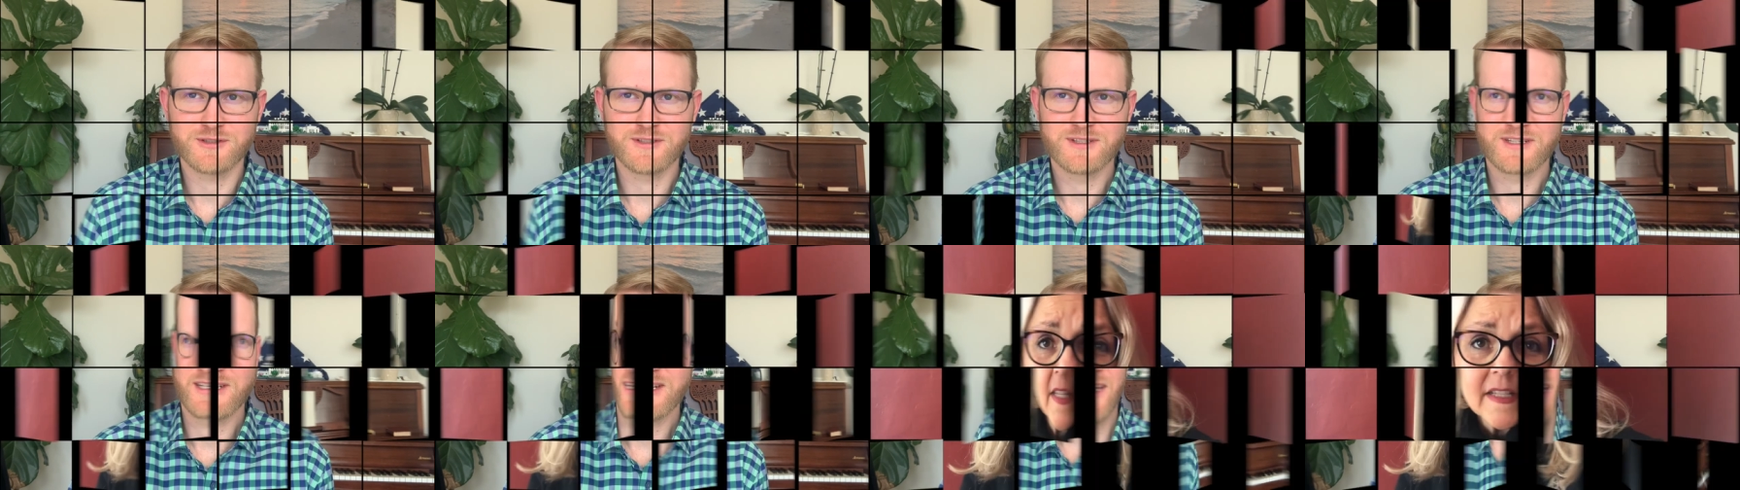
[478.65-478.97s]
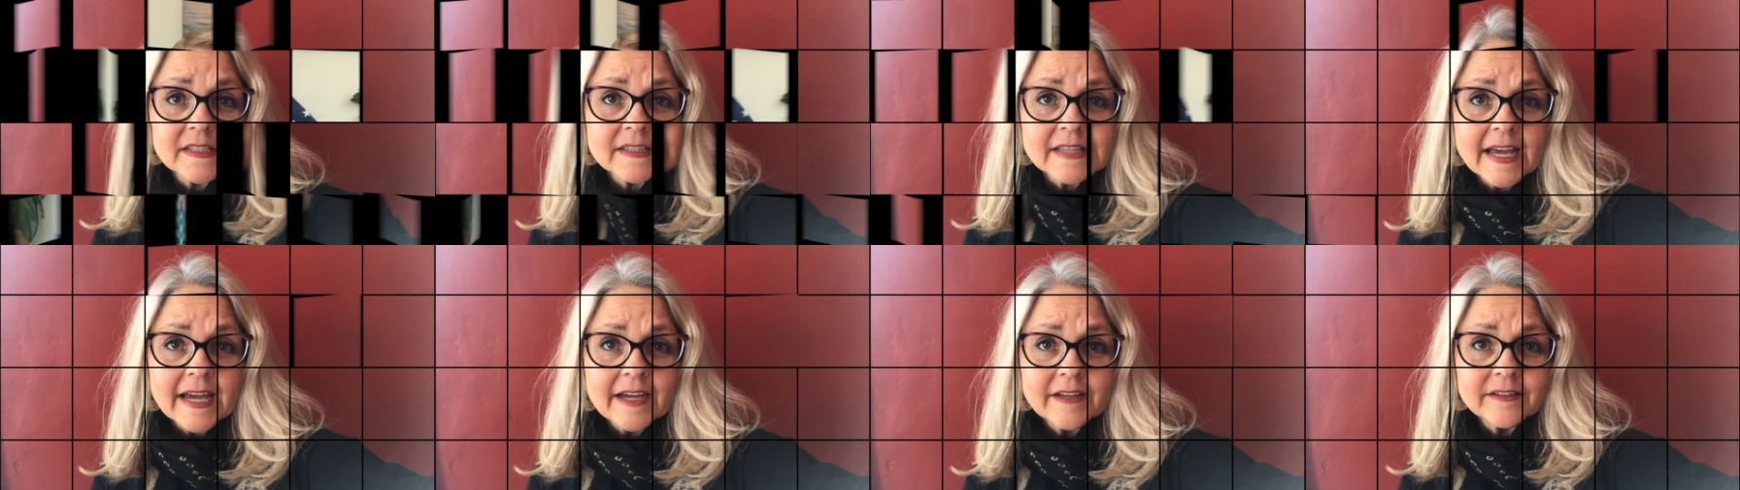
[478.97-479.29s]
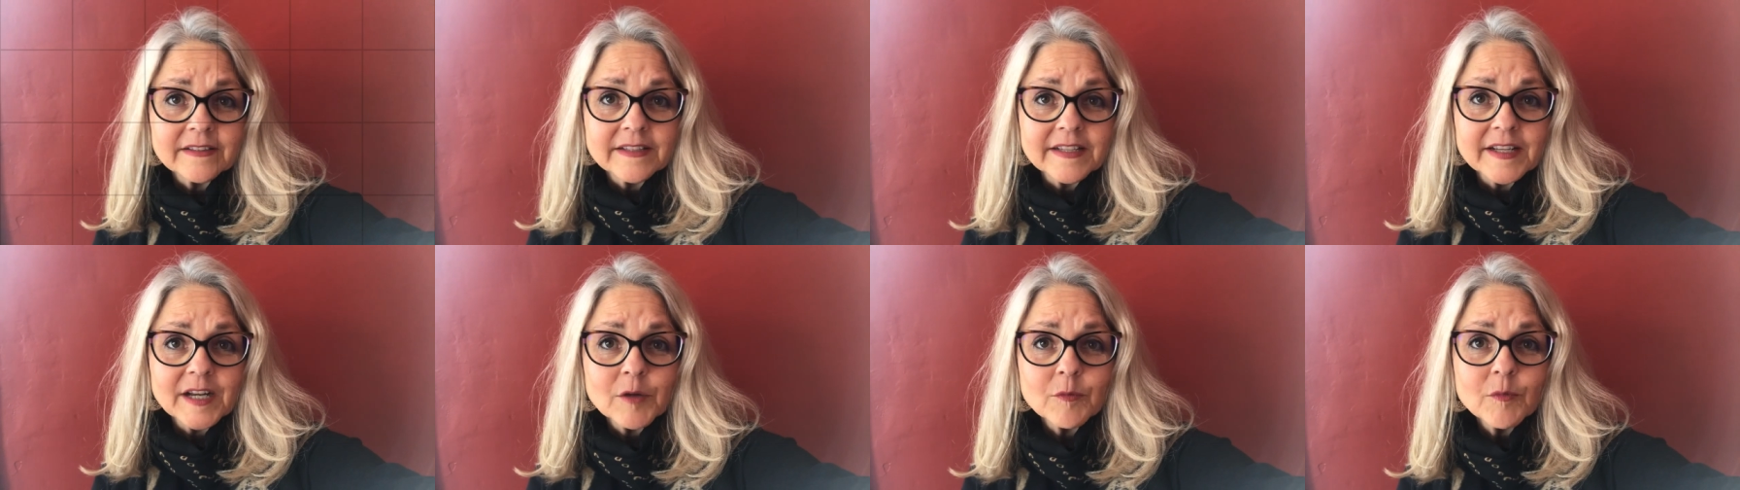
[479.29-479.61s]
Visit
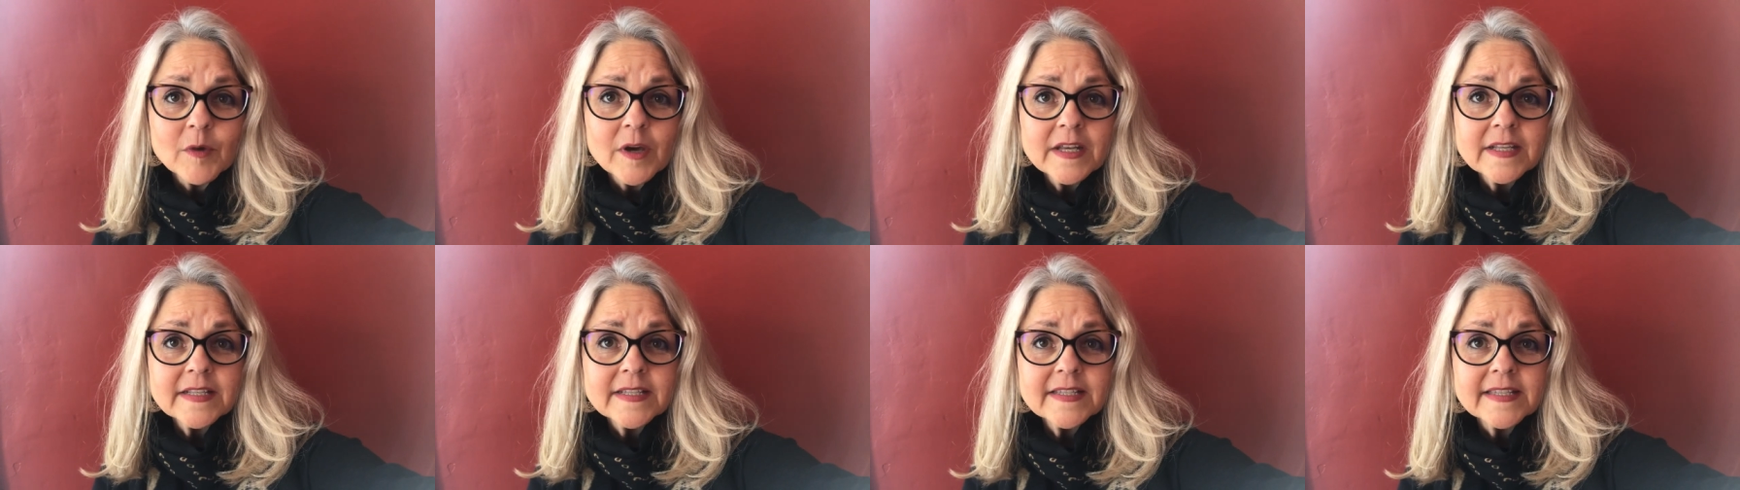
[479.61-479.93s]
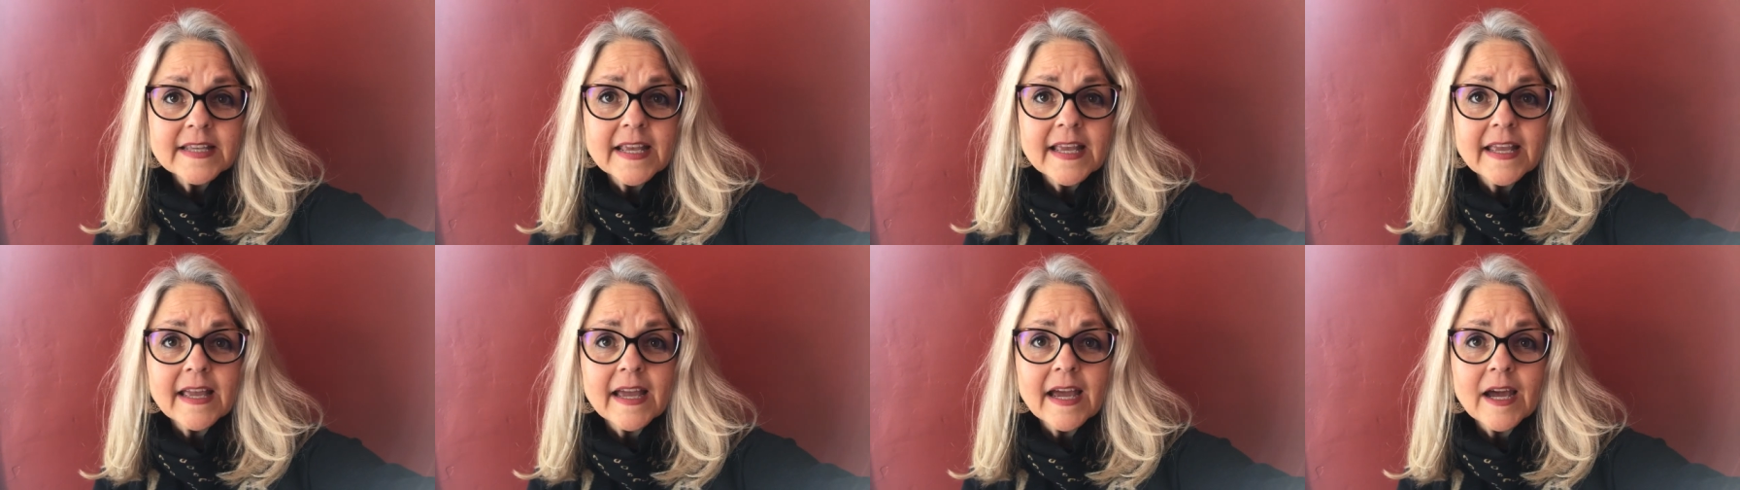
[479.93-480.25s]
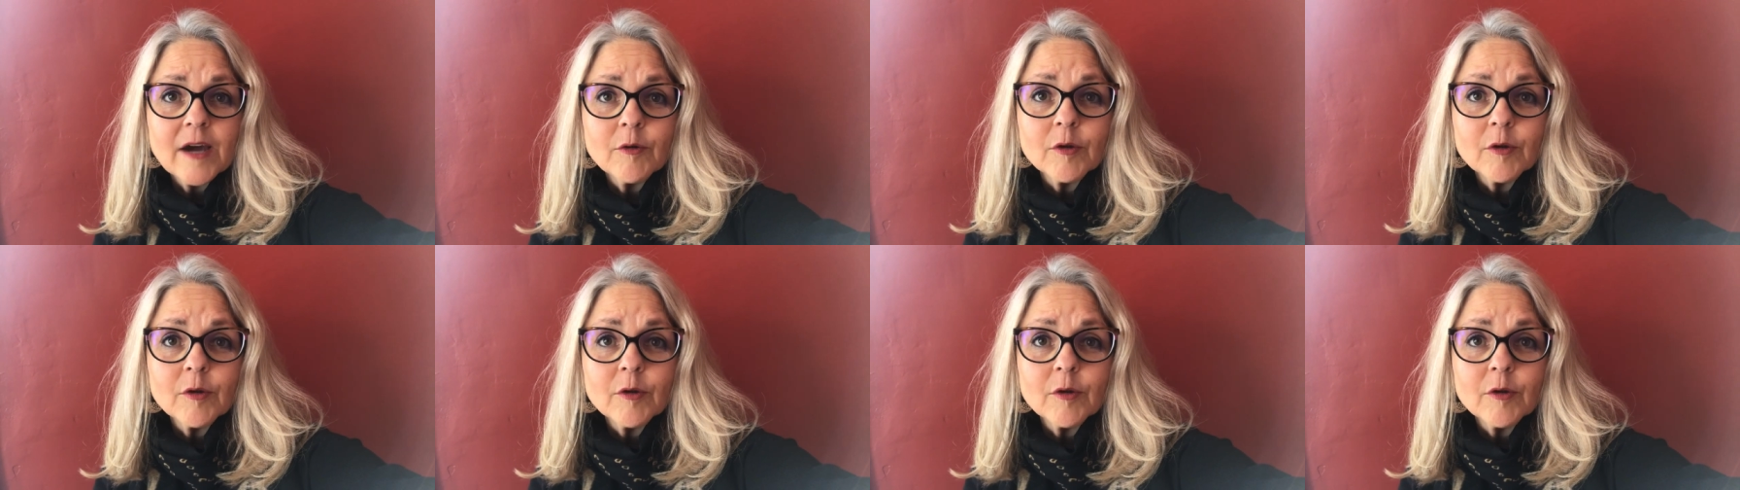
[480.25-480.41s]
Loudoun, and I want to say how